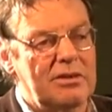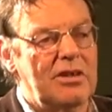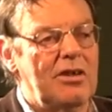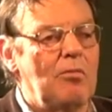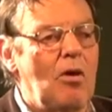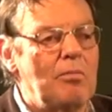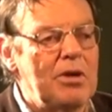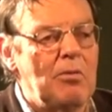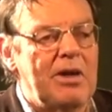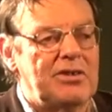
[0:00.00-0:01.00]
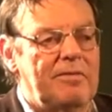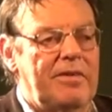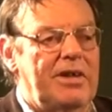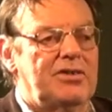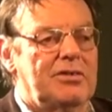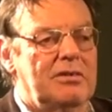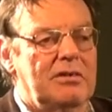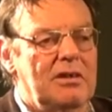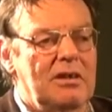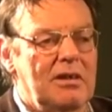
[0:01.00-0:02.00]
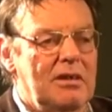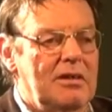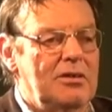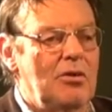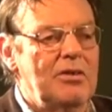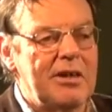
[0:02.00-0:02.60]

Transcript: So there won't be wage inflation. You